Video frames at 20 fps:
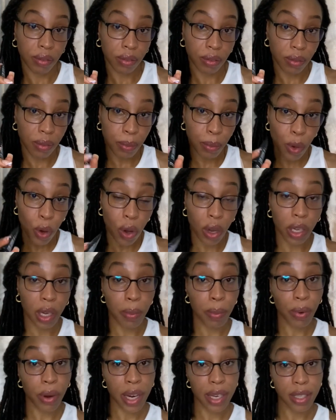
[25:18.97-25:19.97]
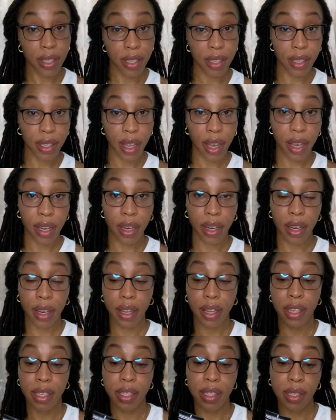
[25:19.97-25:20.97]
more on the pricey side
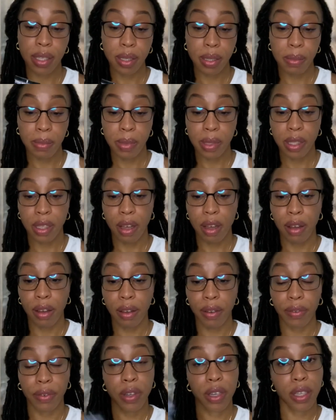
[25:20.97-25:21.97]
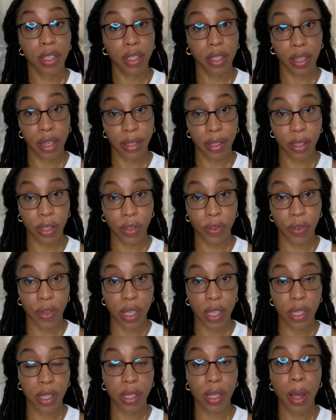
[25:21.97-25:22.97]
in terms of
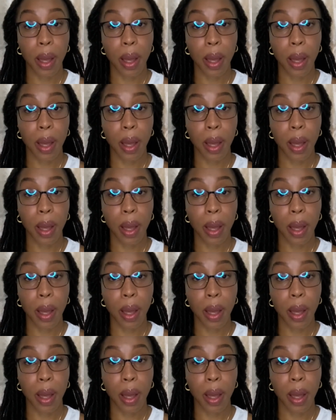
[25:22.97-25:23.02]
sunscreens,